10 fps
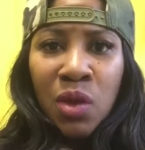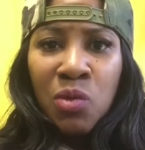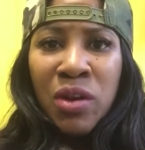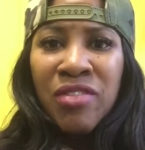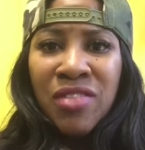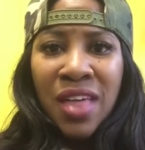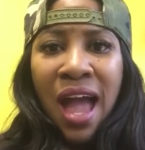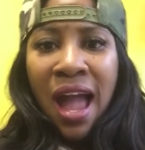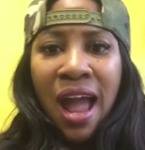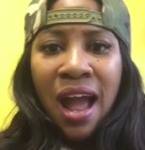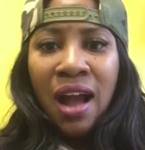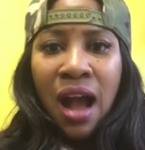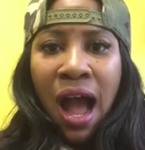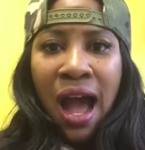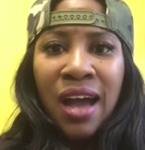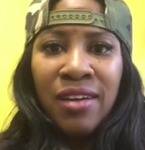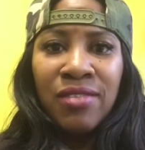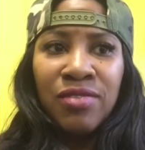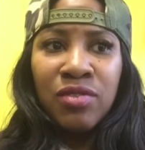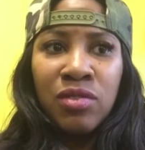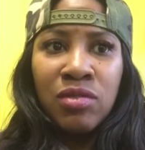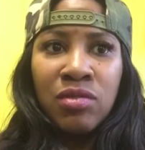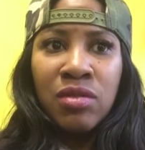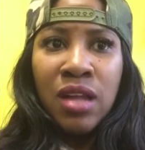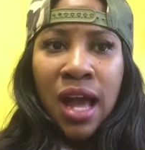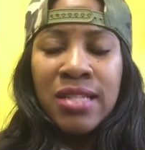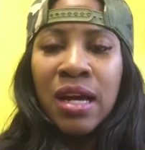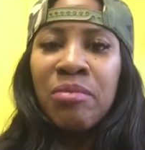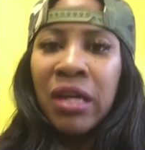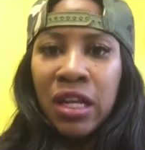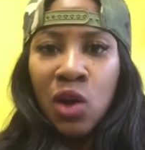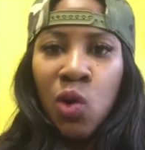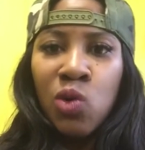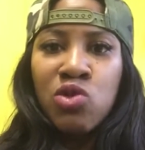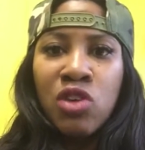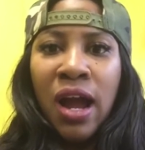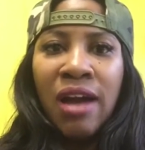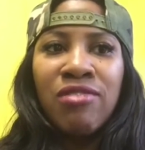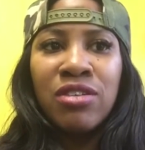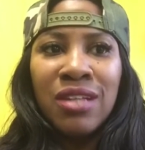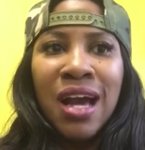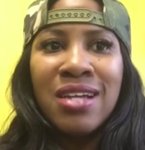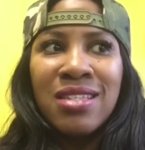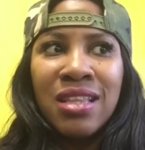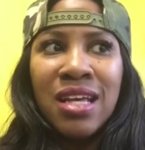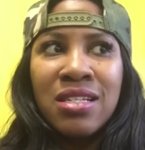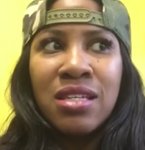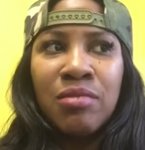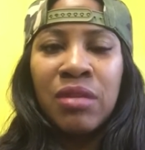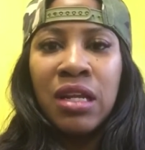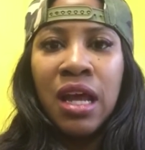with that, I've as I'm getting older, I realize that that's something